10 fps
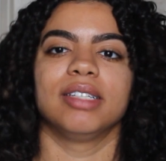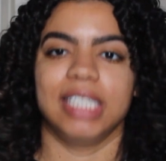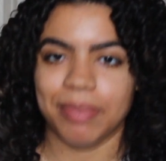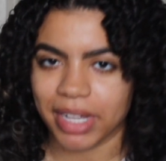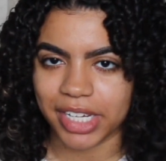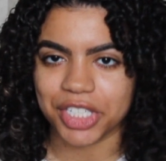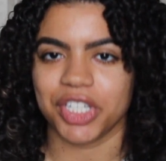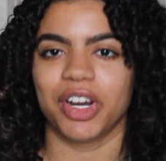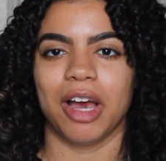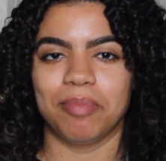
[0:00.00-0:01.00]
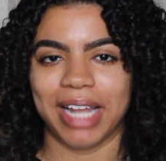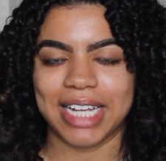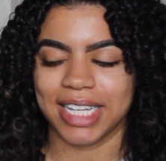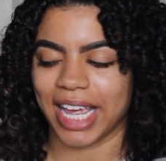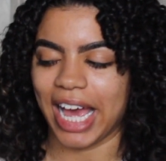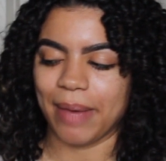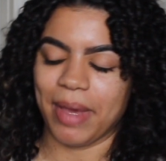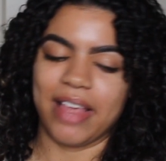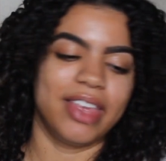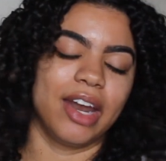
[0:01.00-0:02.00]
deep conditioner, a plastic cap,
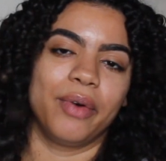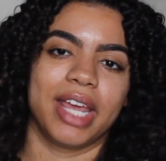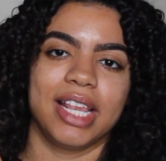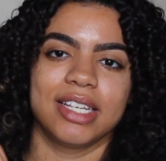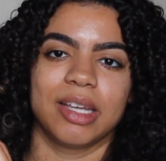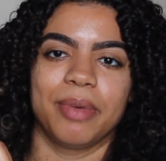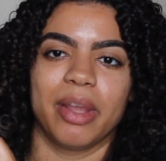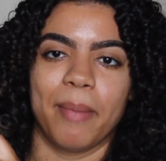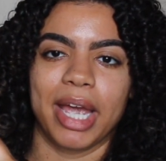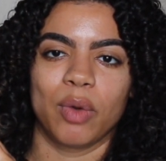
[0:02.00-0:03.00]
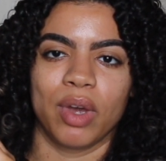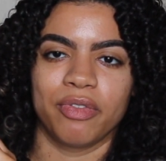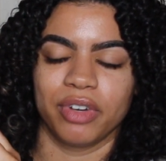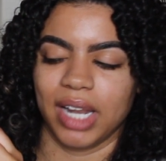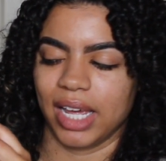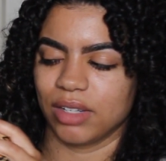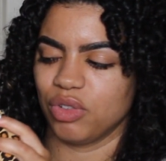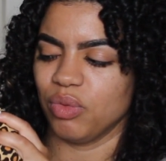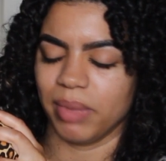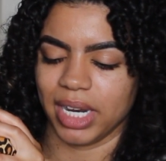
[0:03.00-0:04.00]
and then I would heat this up in the microwave for like
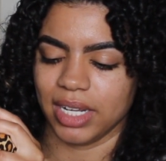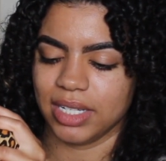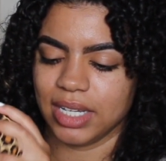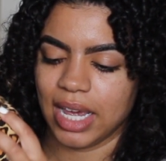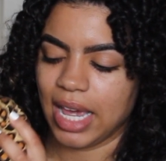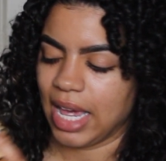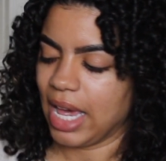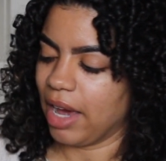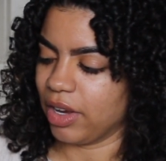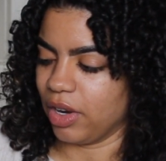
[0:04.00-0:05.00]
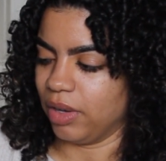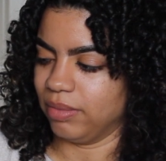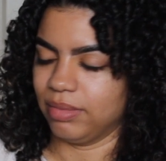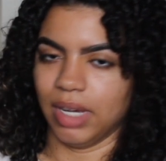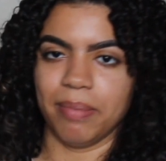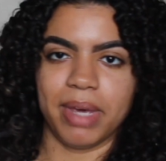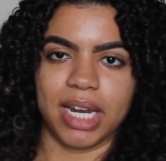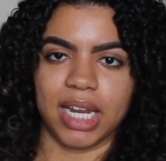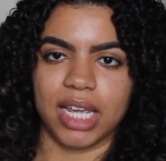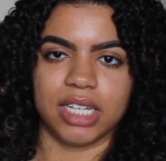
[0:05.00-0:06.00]
2 minutes. You know, a
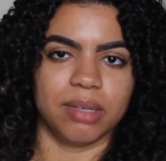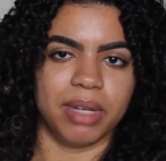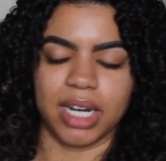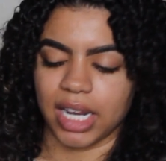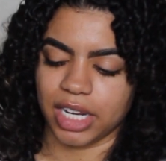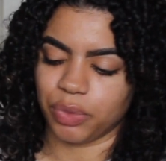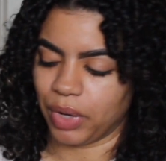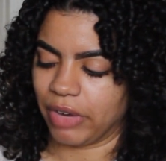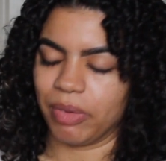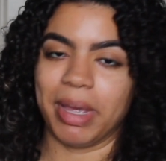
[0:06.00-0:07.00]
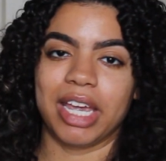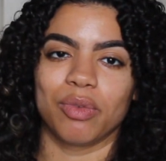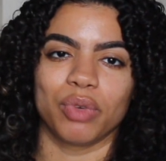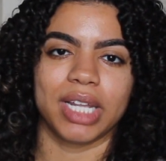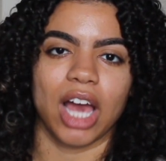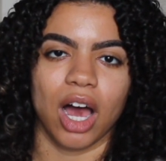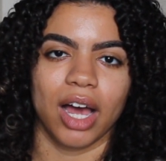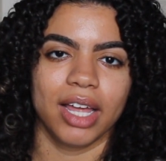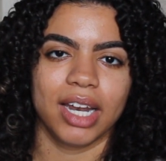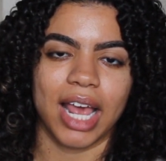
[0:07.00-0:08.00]
minute each, whatever. Make it really
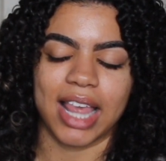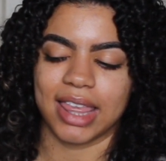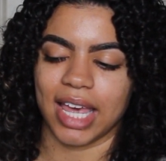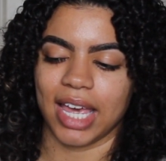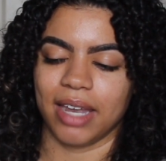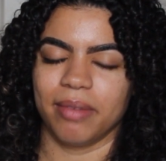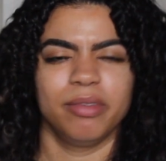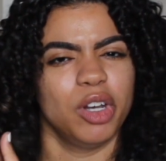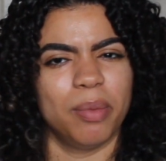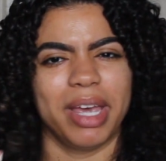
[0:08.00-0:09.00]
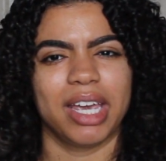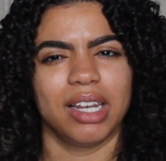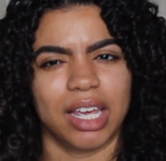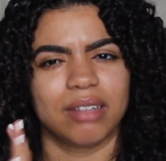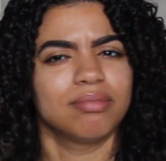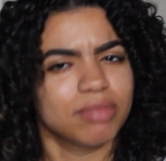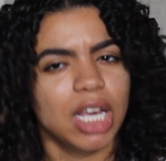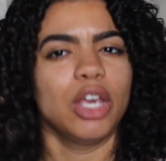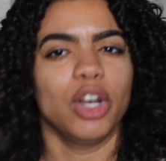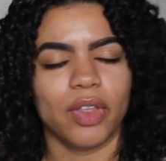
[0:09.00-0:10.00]
hot, and then, you know, make it like,
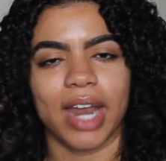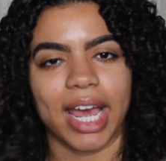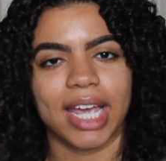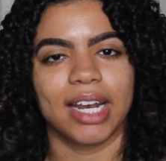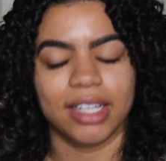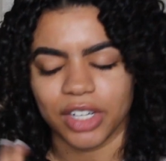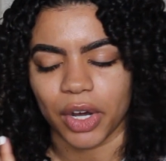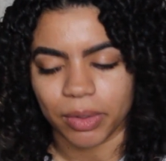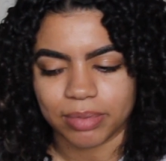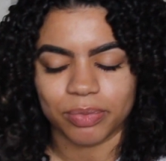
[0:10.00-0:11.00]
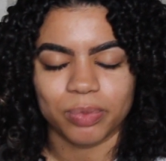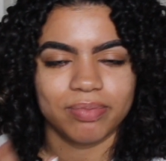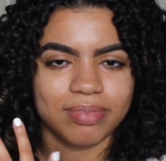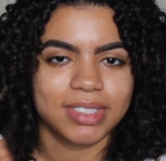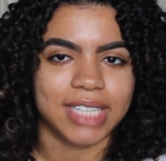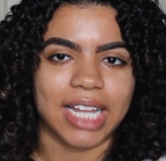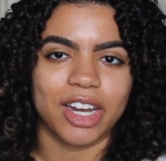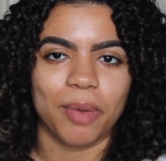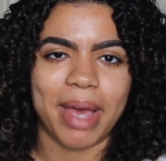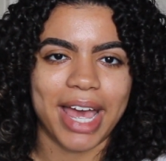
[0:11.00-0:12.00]
you know, that I can, you know, stand it
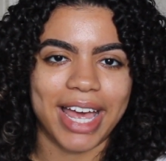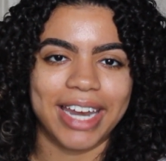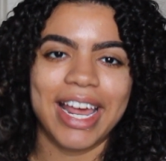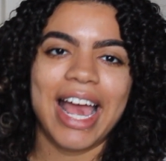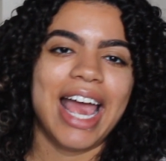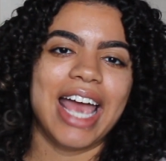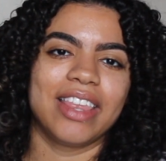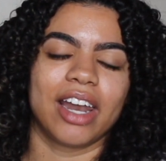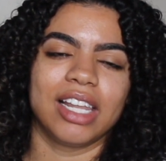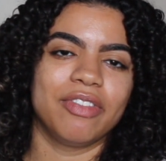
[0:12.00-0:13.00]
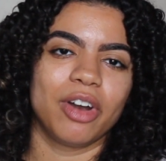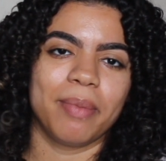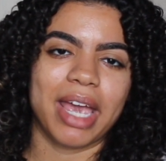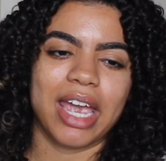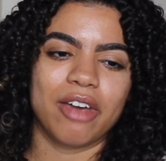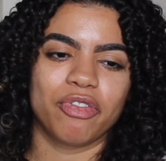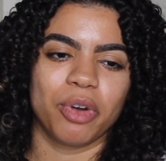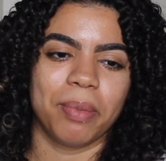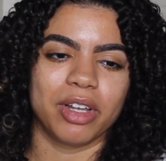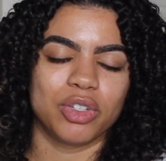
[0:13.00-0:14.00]
on my head, and then I'll leave it on my hair for
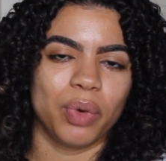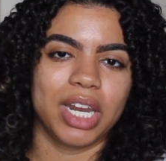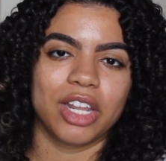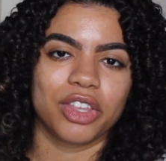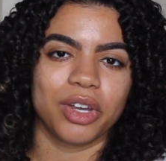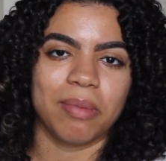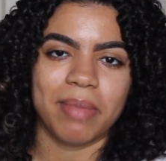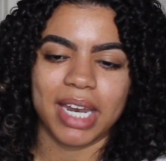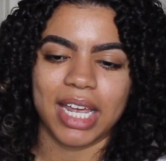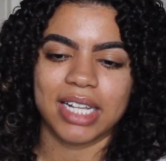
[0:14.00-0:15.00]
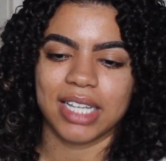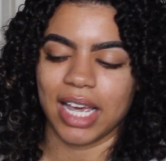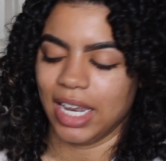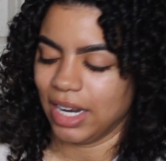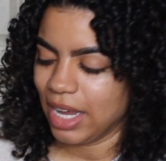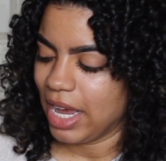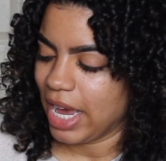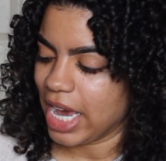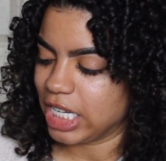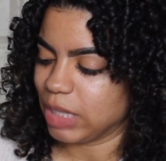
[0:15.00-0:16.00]
about 20 to 30 minutes, and
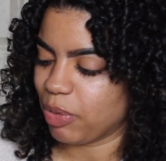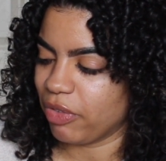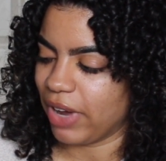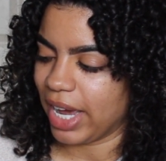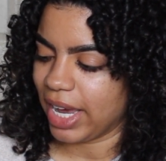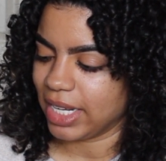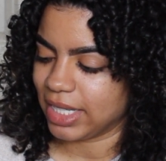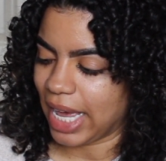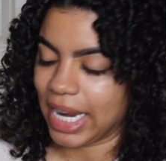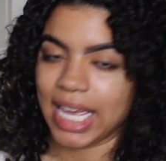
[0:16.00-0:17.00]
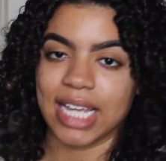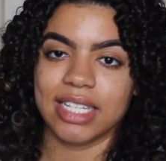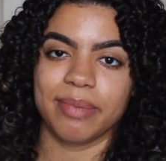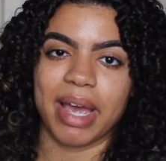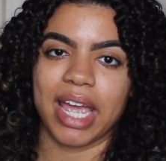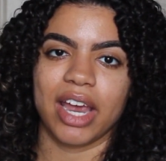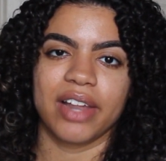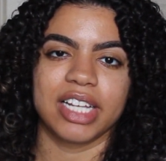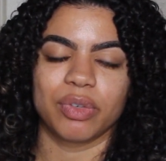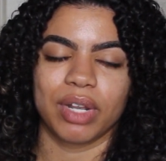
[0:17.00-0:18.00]
it just provides that heat to my
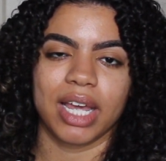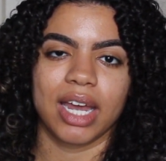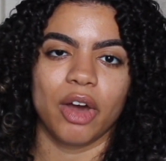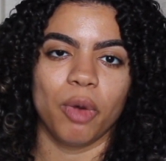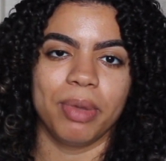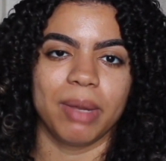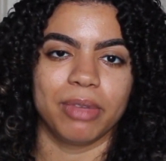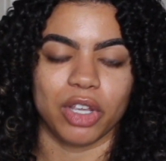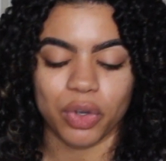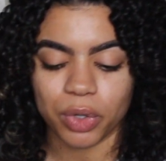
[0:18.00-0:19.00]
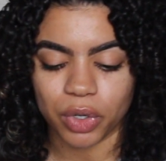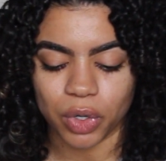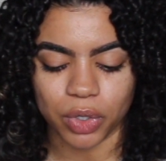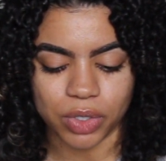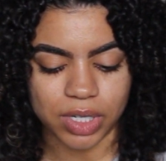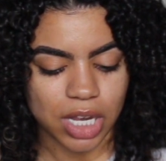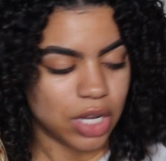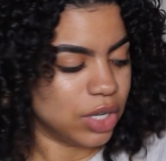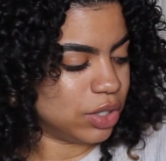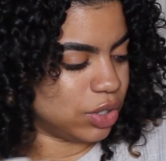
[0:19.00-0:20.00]
hair that's really going to open up the cuticles.
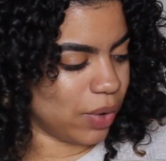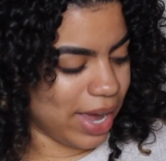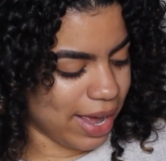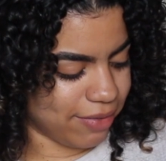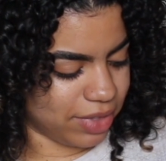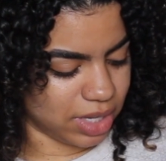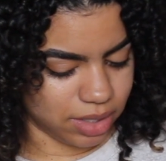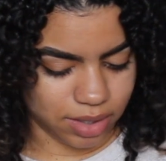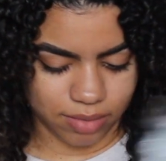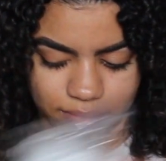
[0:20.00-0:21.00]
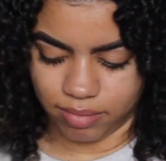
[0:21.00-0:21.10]
So I have this.